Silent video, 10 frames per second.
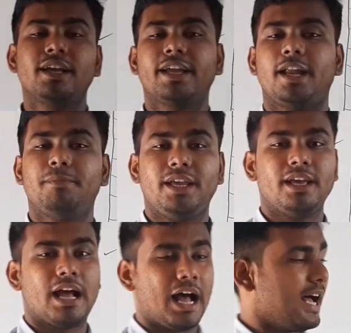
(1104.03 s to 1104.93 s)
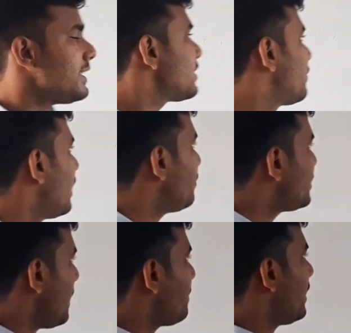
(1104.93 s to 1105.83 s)
can be asked from
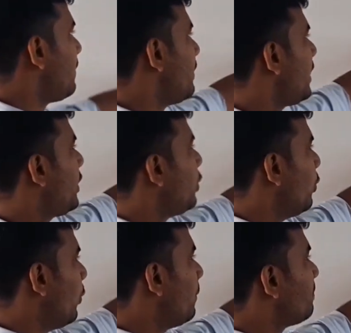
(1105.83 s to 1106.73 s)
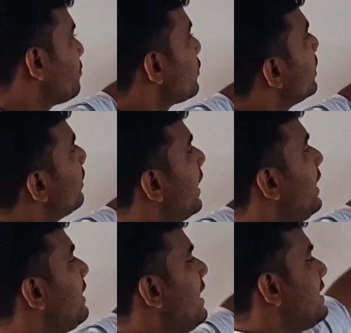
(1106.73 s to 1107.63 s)
chapter number 2,
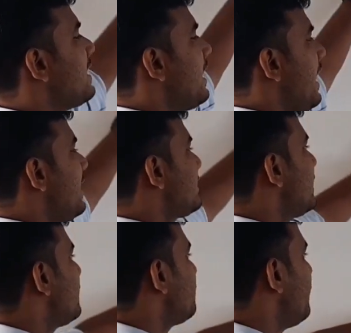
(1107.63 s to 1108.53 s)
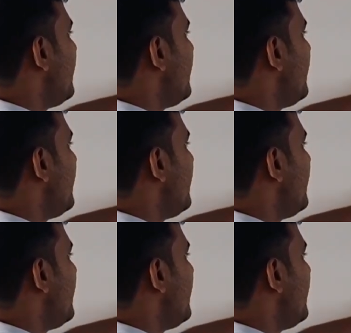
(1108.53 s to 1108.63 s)
right? That is our acid,